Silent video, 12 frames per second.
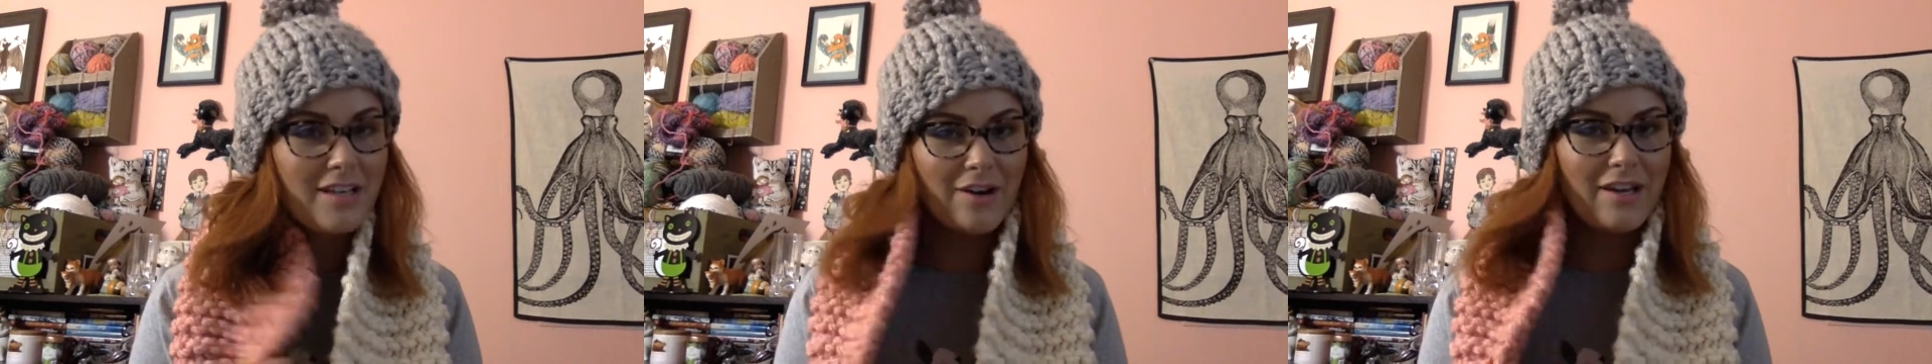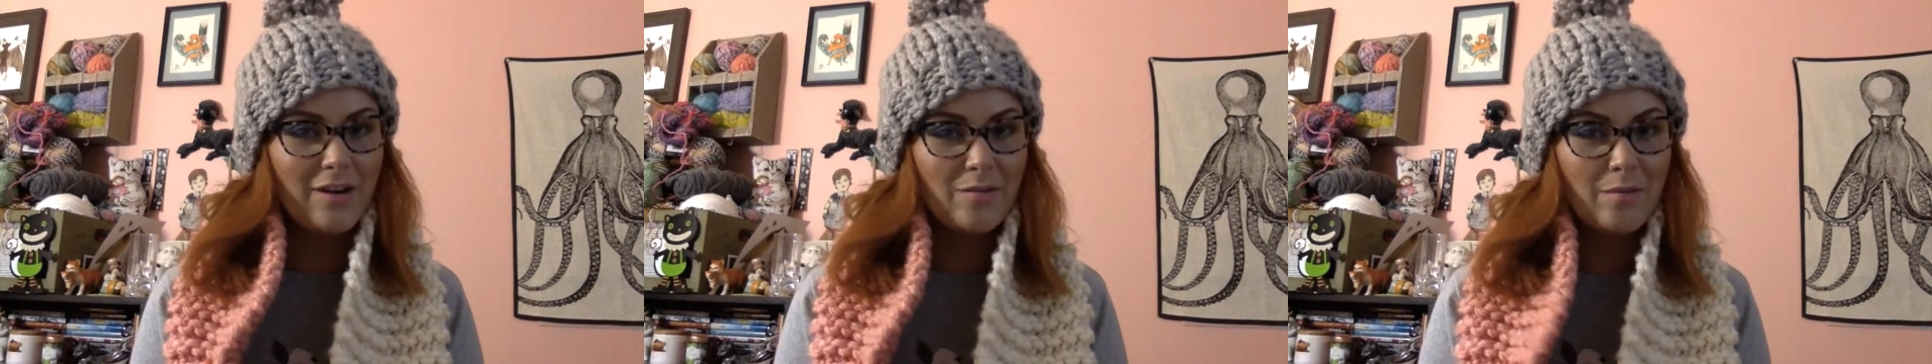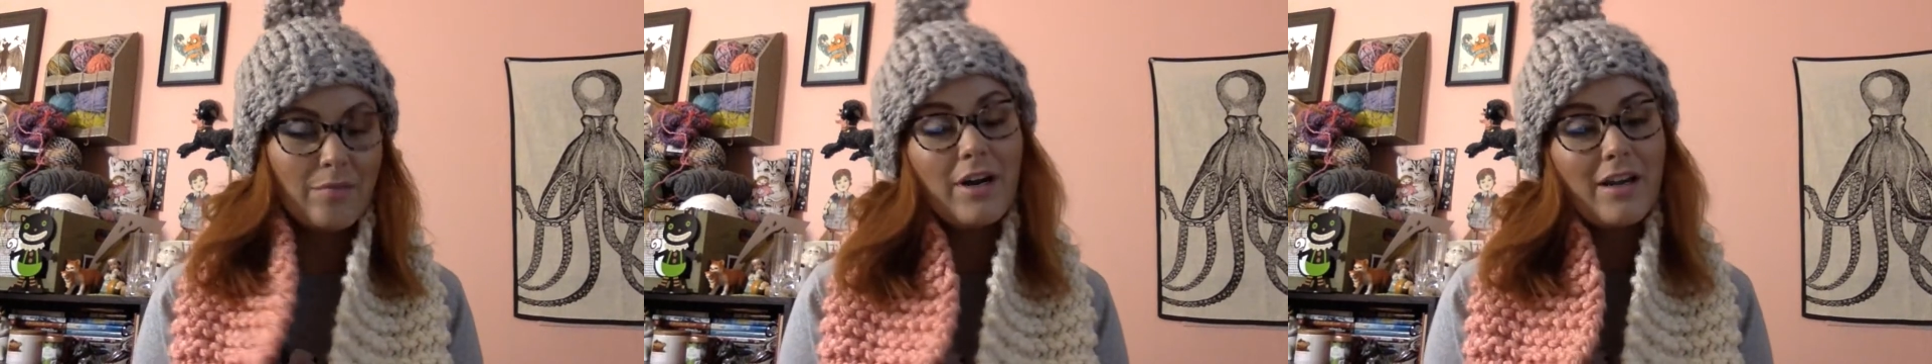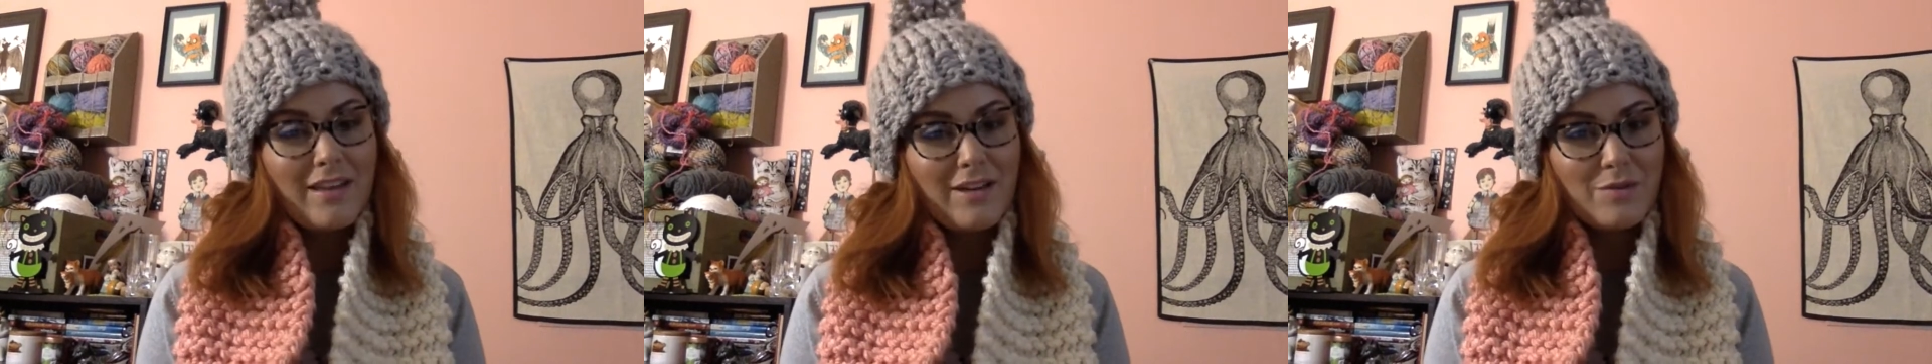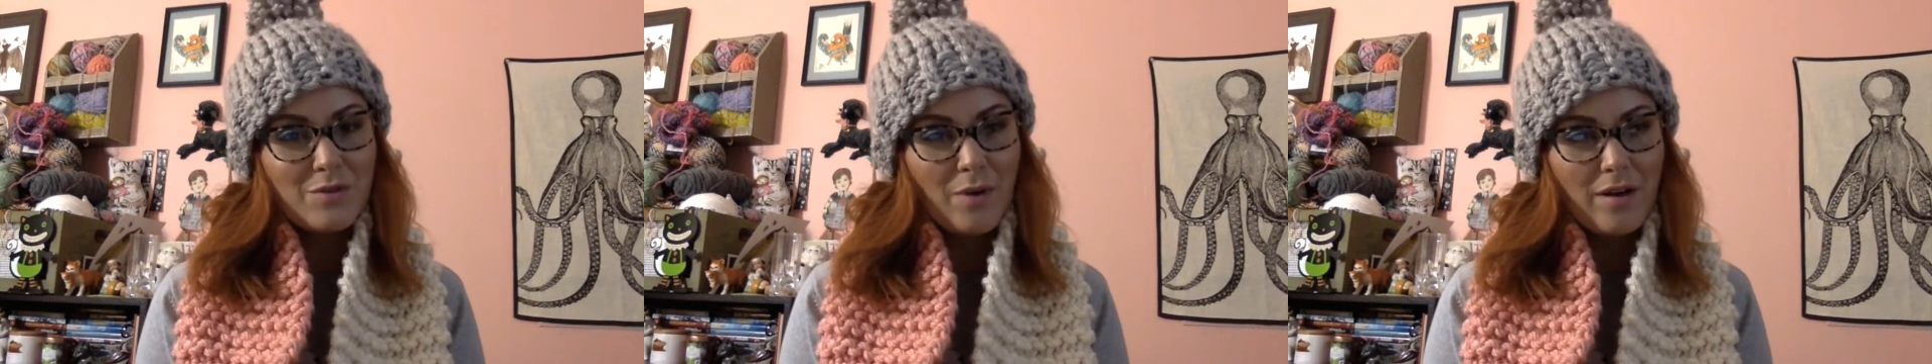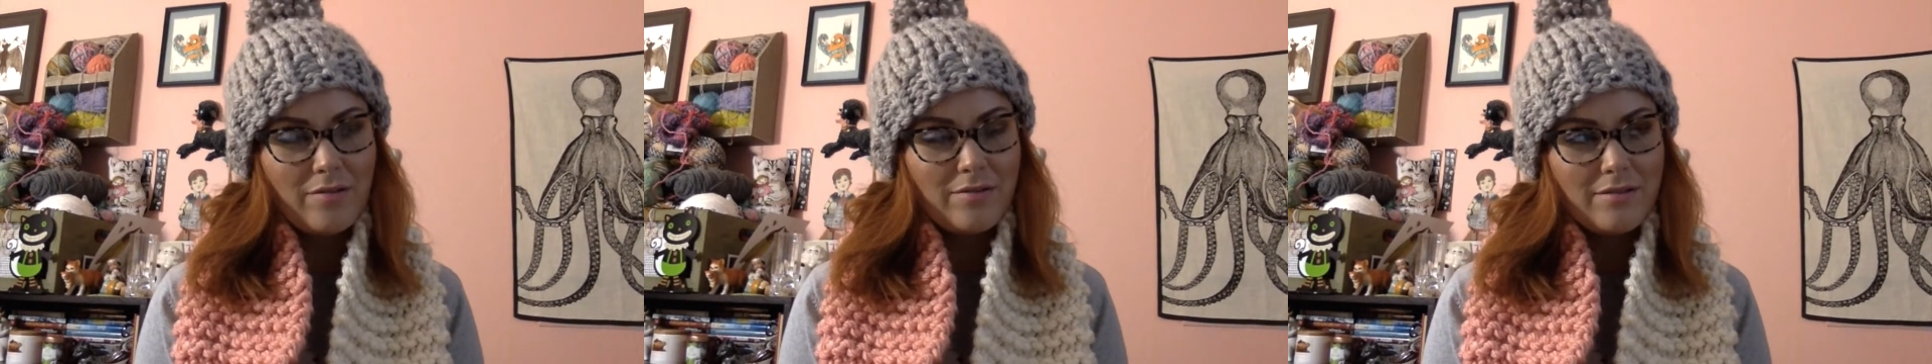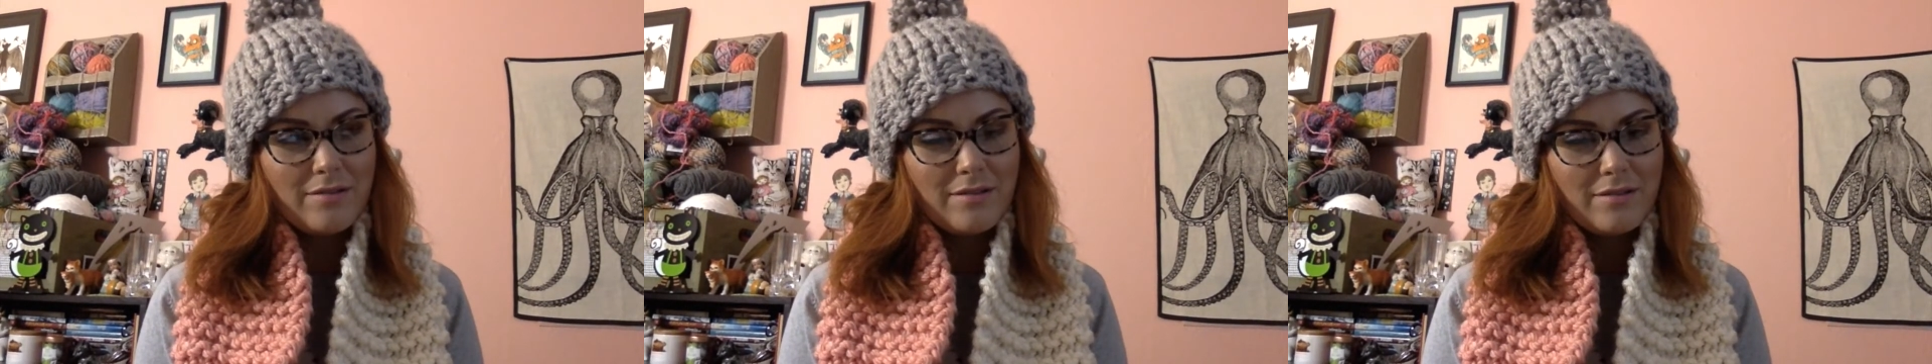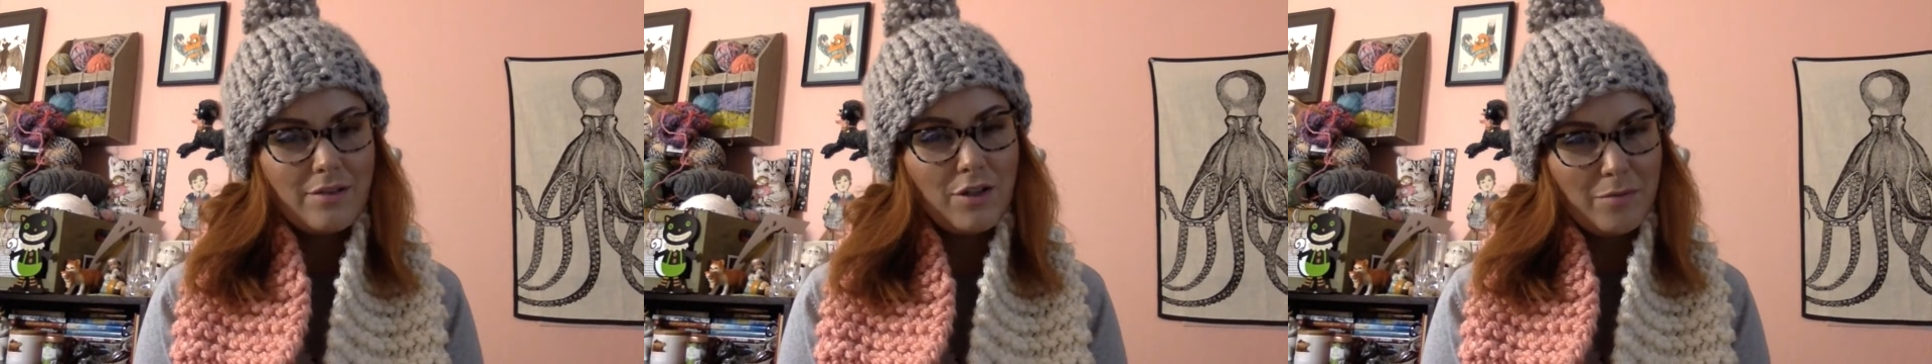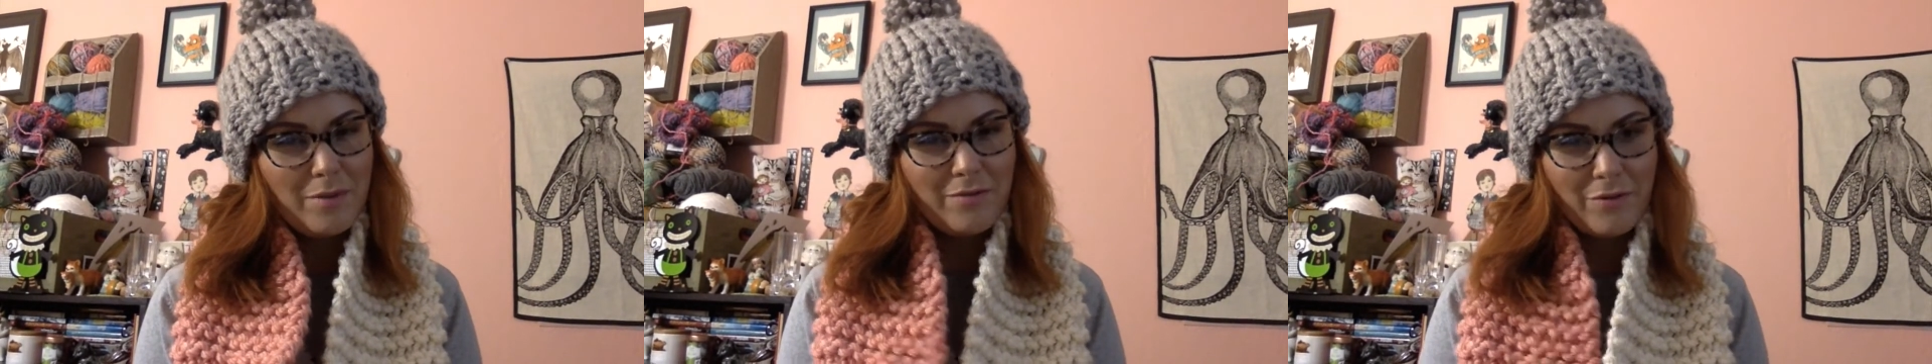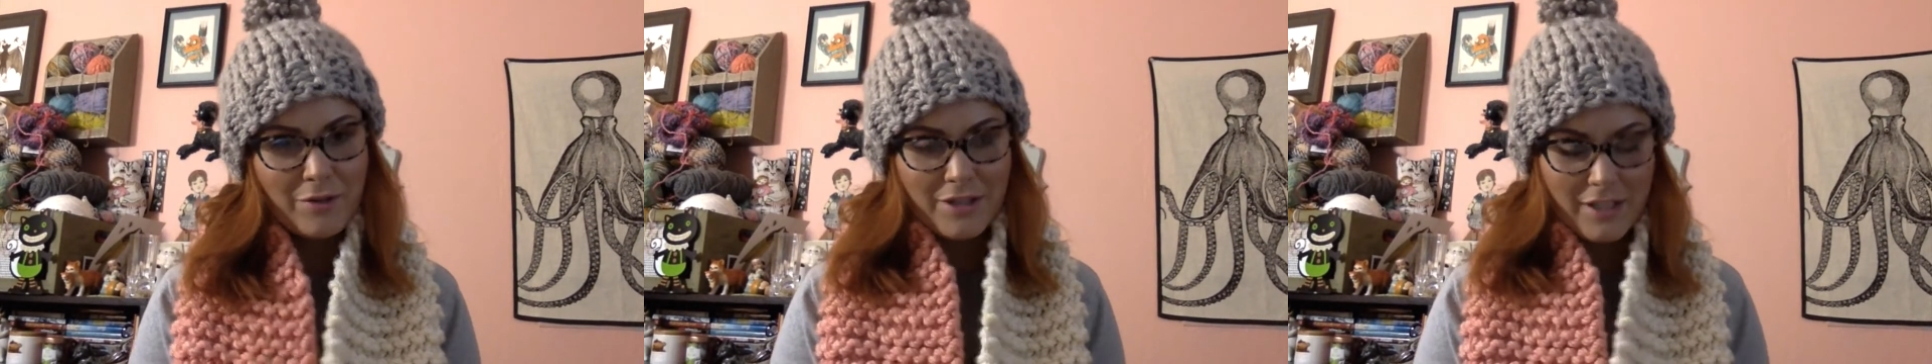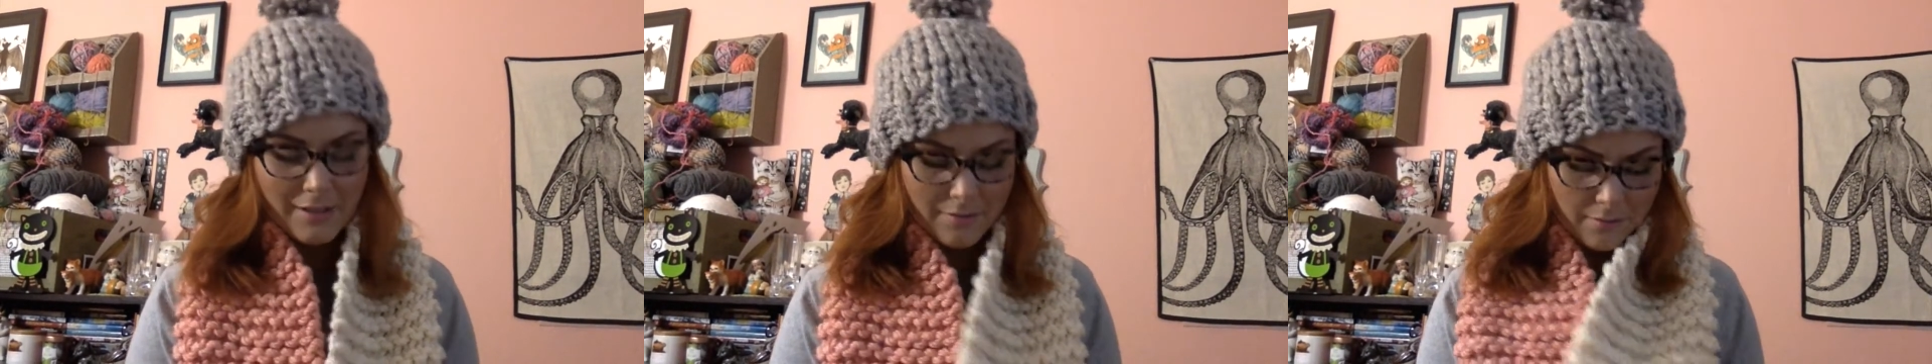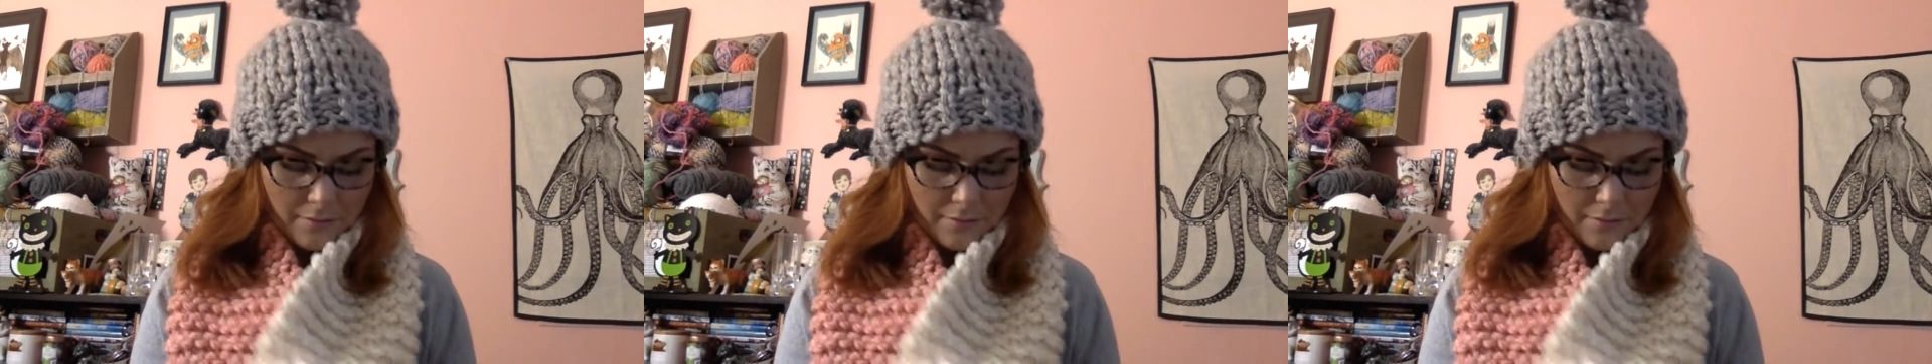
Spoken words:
Now I can't remember. I think it was 12. Could be 14.